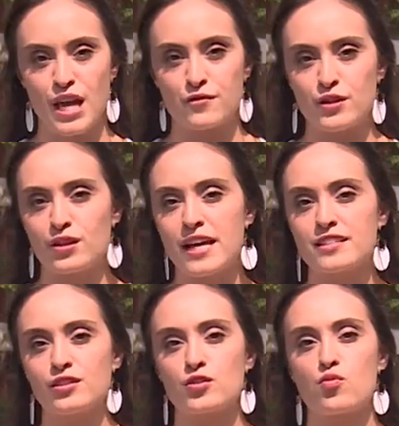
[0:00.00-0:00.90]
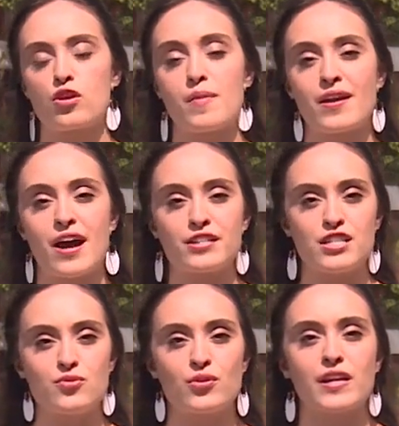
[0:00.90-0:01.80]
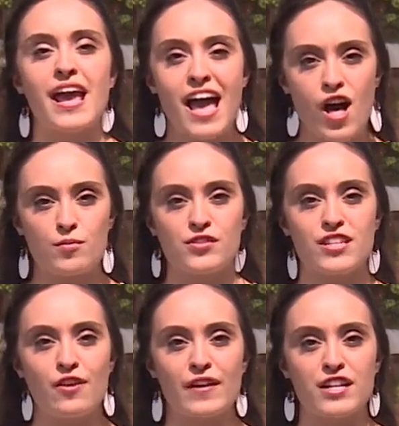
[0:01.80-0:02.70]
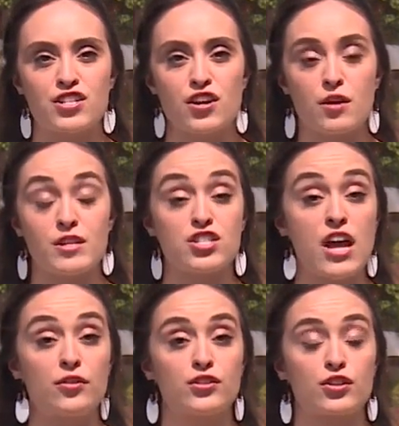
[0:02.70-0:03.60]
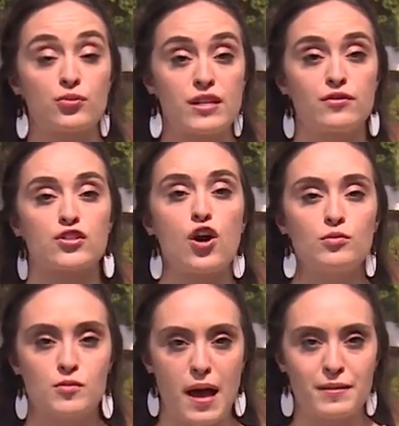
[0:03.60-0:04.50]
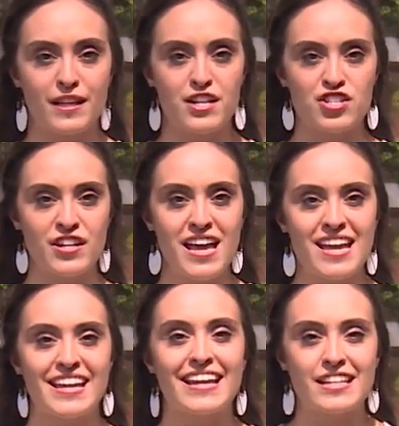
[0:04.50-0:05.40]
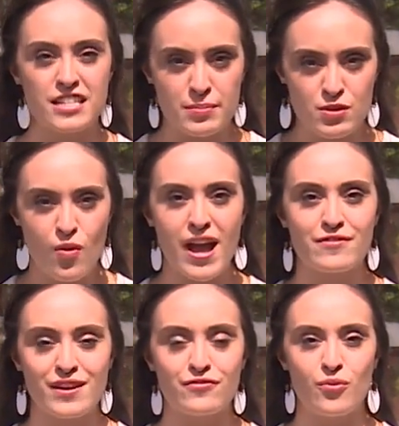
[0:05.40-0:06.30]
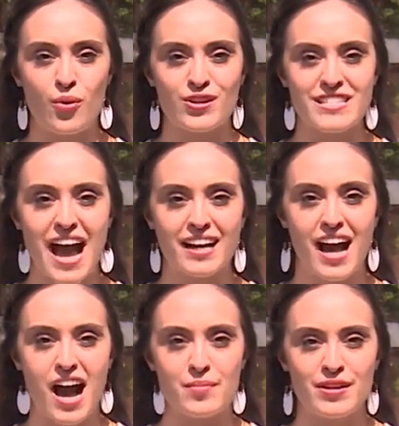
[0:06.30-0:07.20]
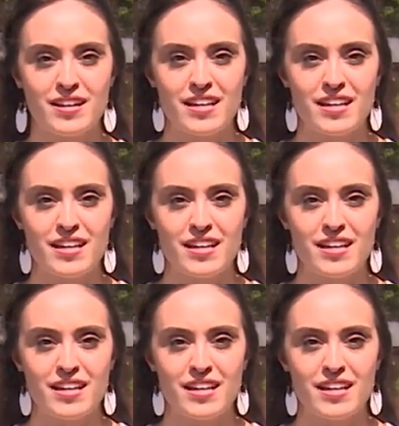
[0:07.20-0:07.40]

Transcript: If you'd like to learn more about how you can help the Salvation Army shelter Greenville's homeless population, you can head to WYFF4.com.